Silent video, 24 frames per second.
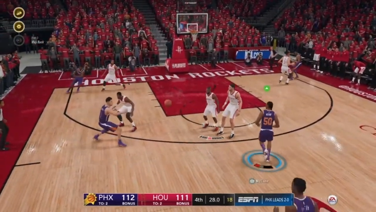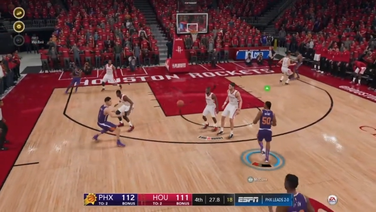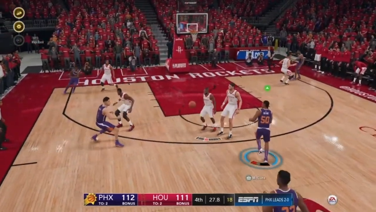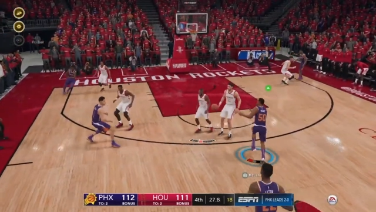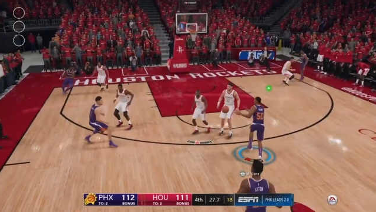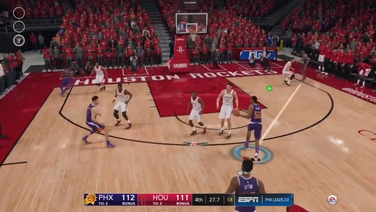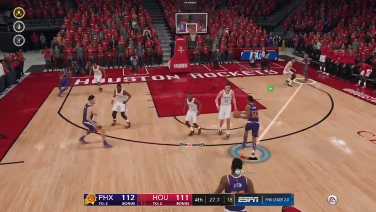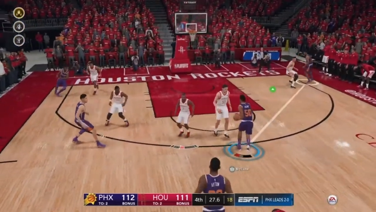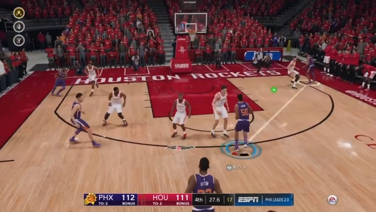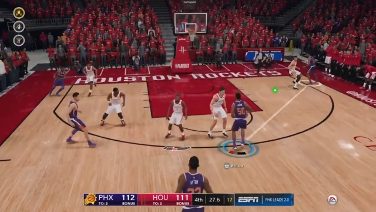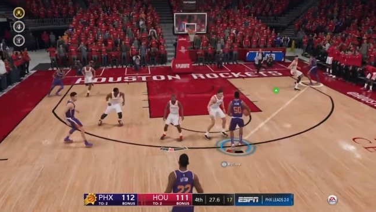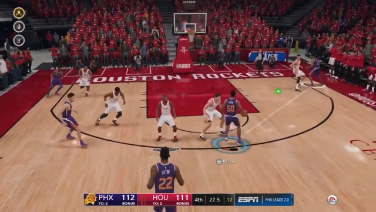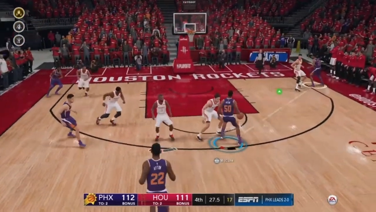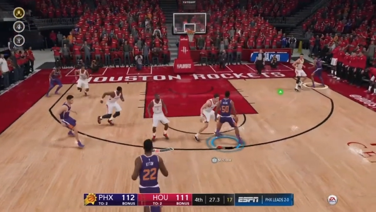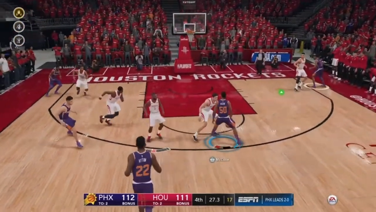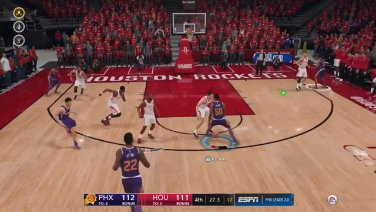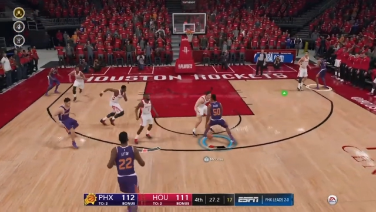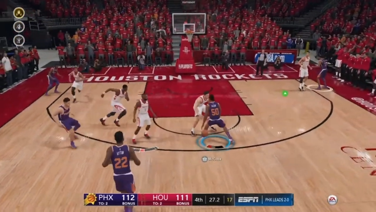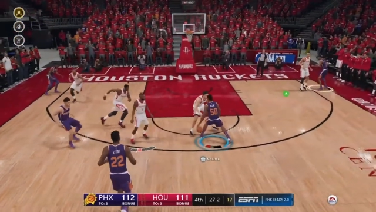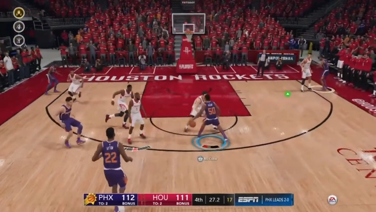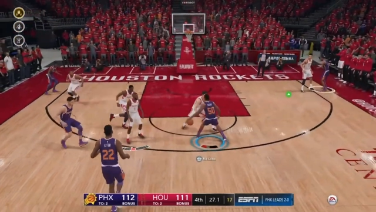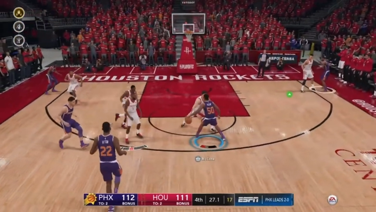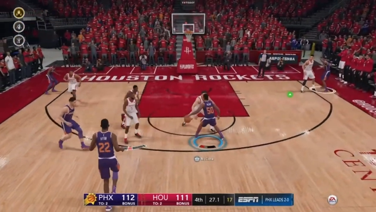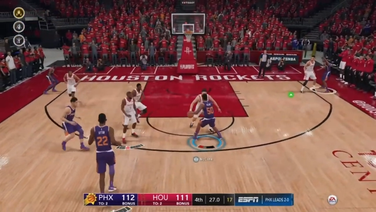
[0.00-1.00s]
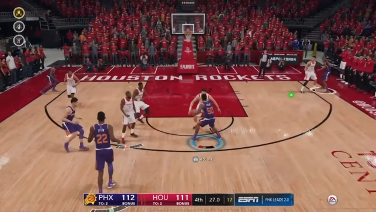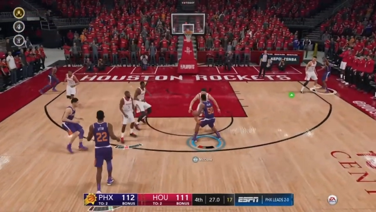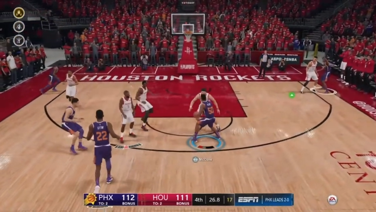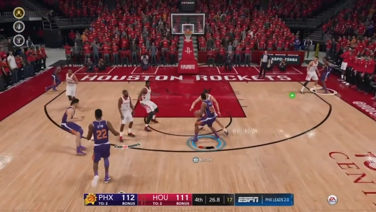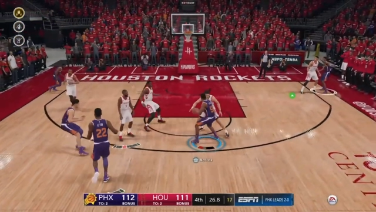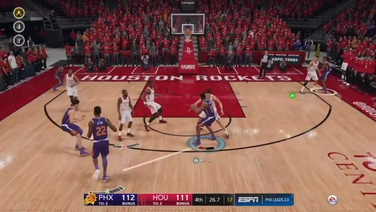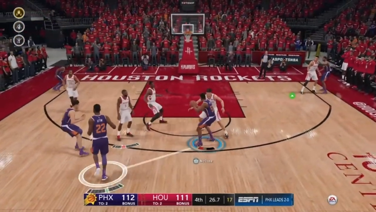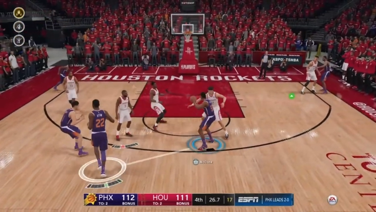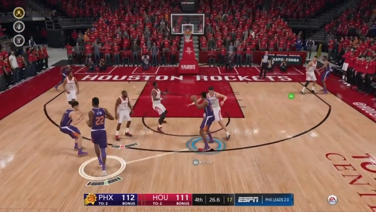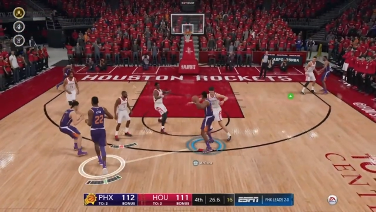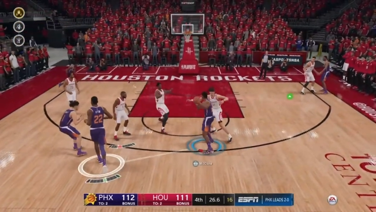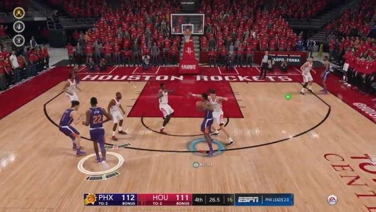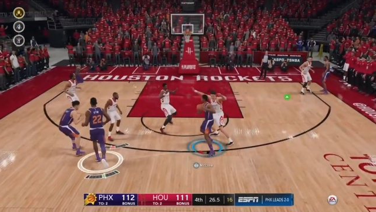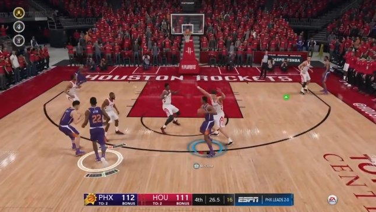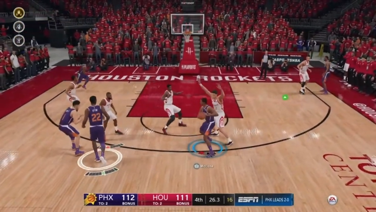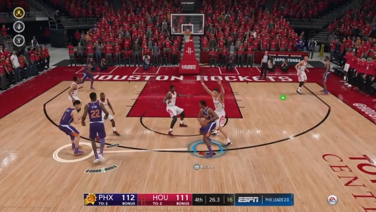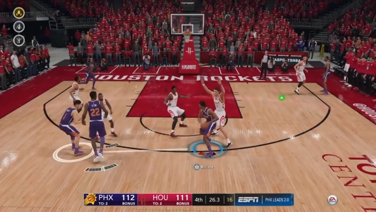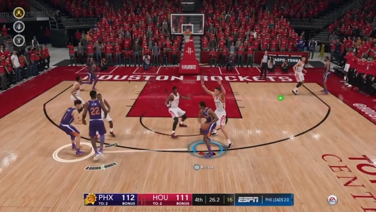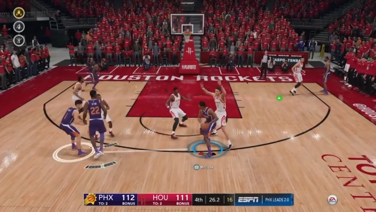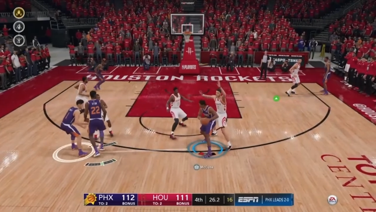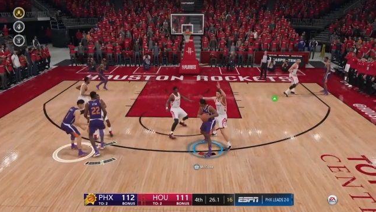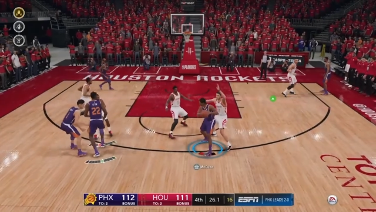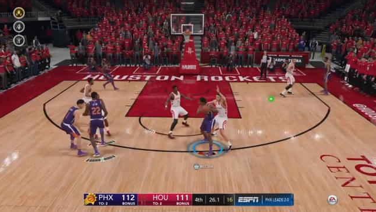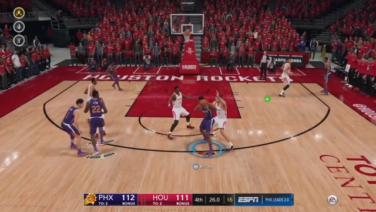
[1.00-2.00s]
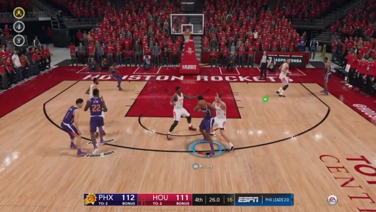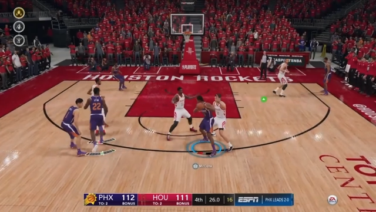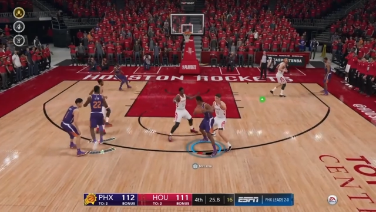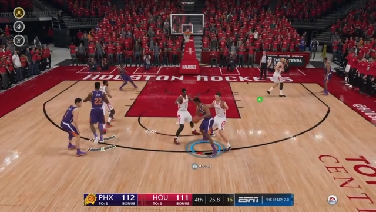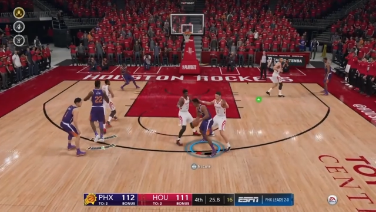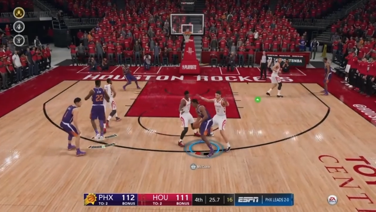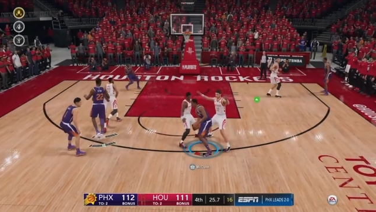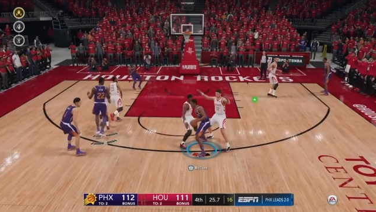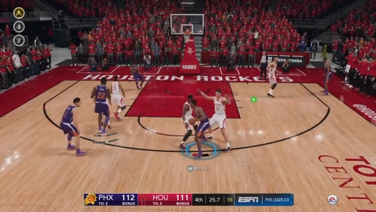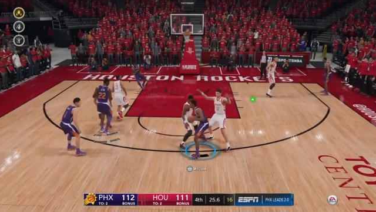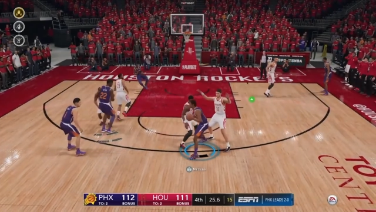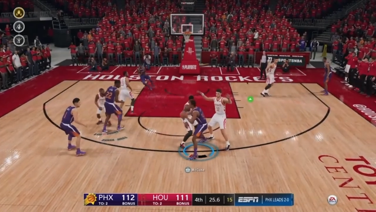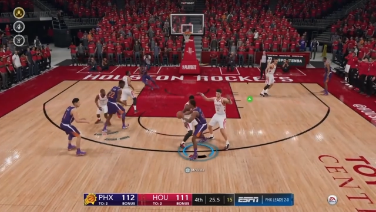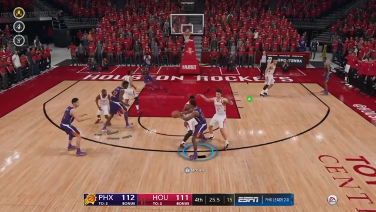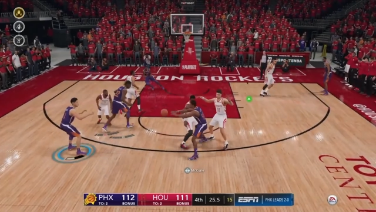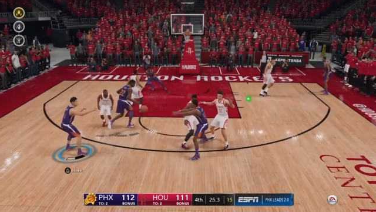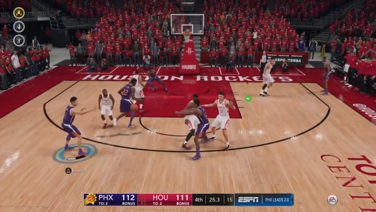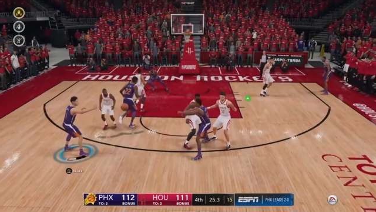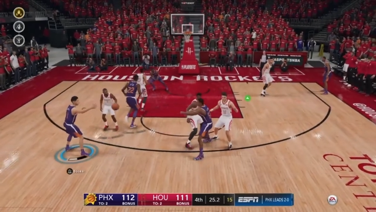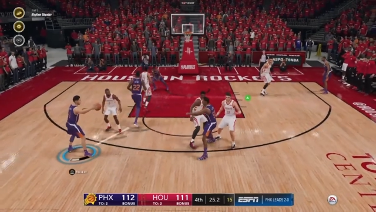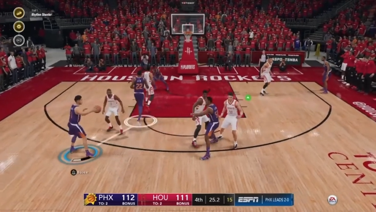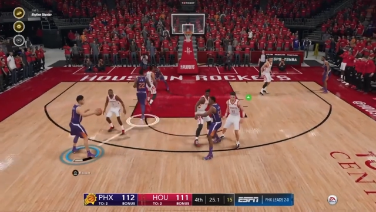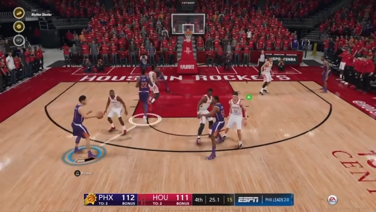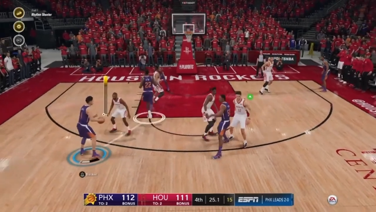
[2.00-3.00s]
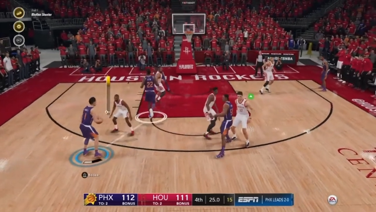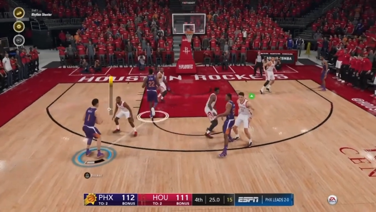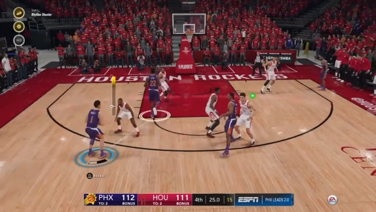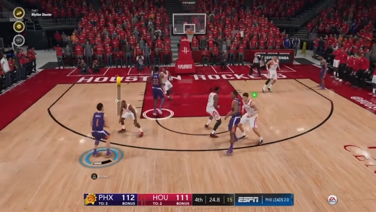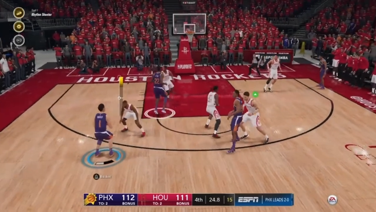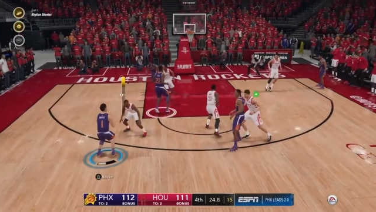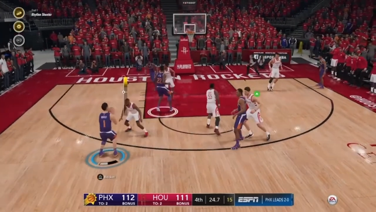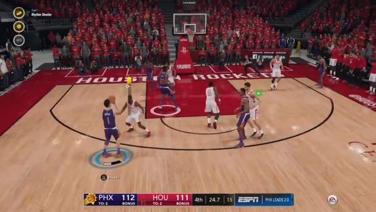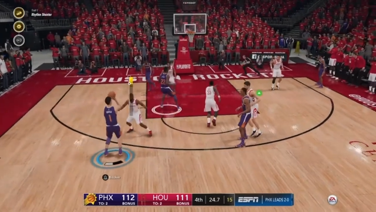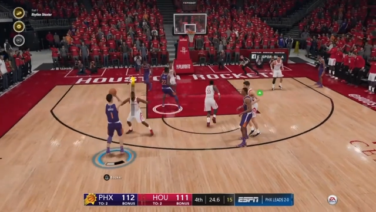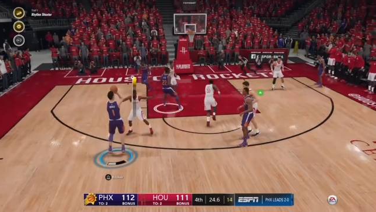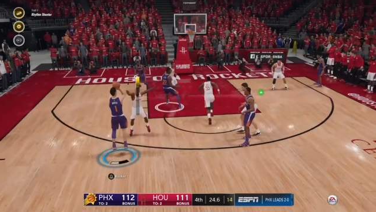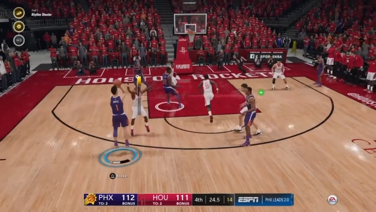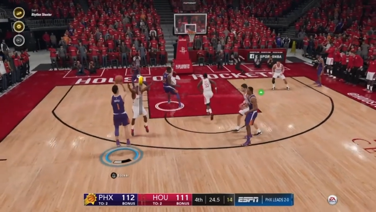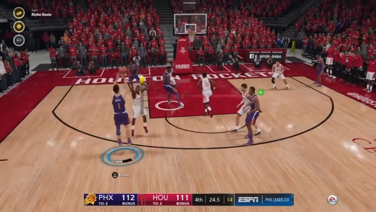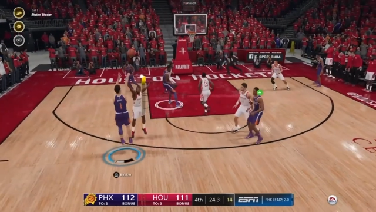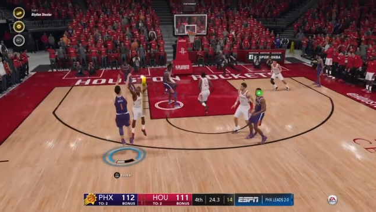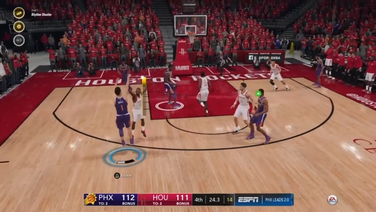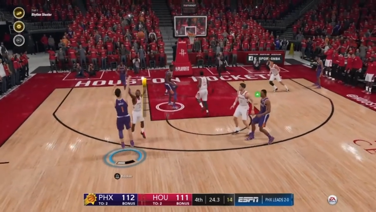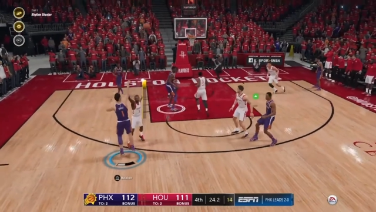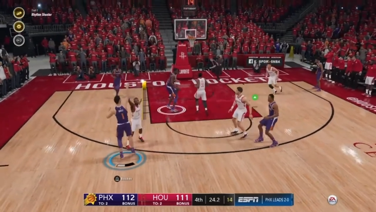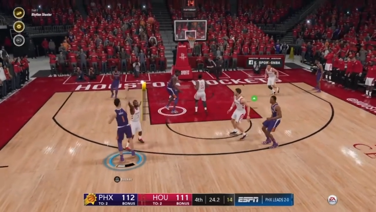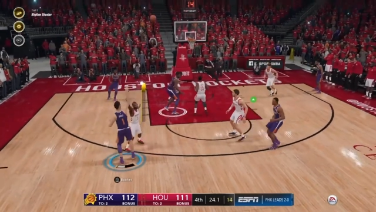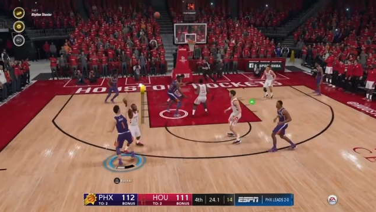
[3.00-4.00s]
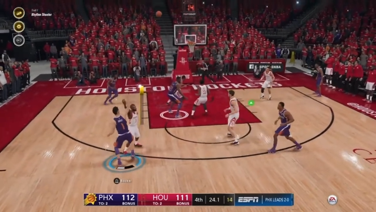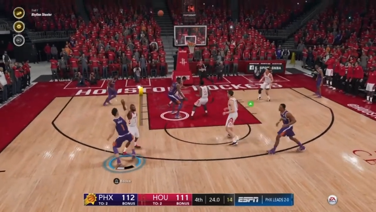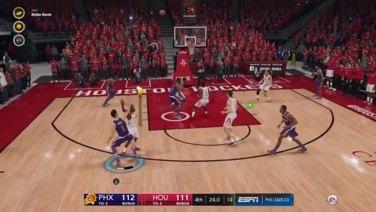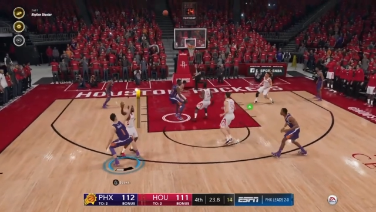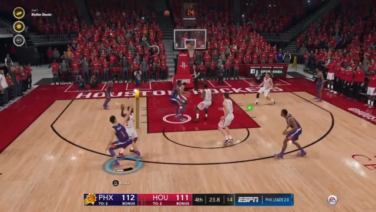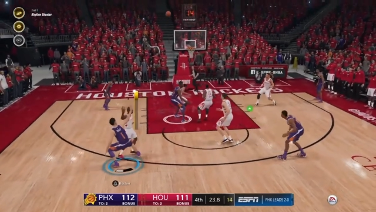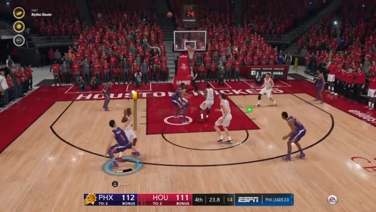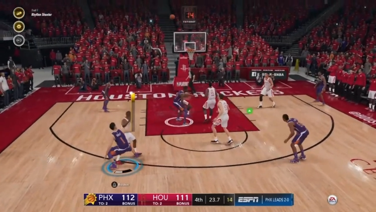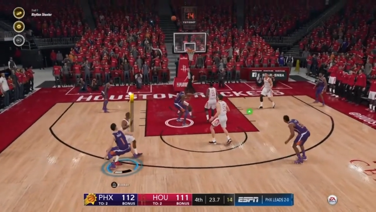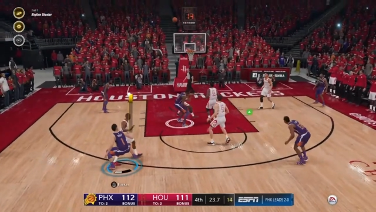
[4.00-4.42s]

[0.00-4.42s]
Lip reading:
No face is visible, so there are no lips to read.